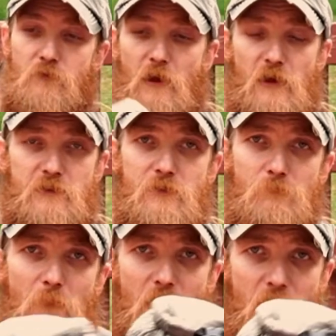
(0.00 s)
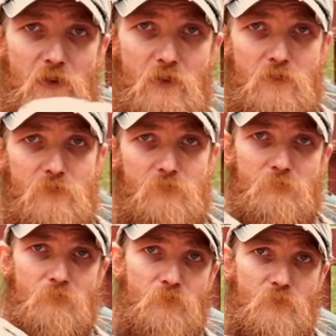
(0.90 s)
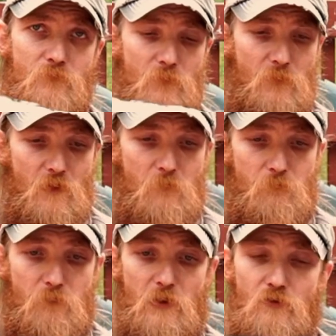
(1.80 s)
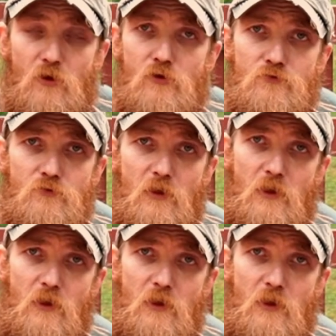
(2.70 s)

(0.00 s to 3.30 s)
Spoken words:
I keep my pillow